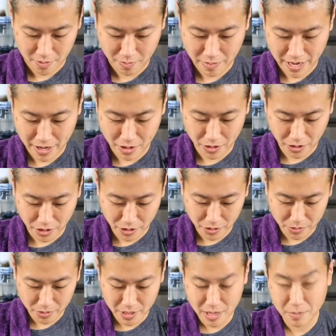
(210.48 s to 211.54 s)
About
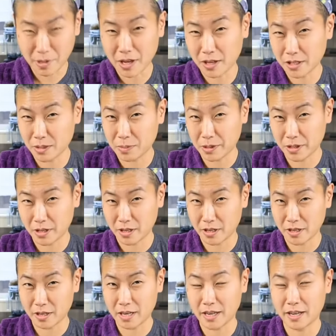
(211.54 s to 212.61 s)
3 balls
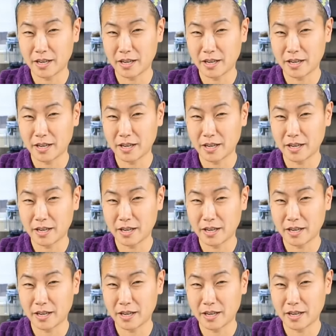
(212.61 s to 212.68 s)
per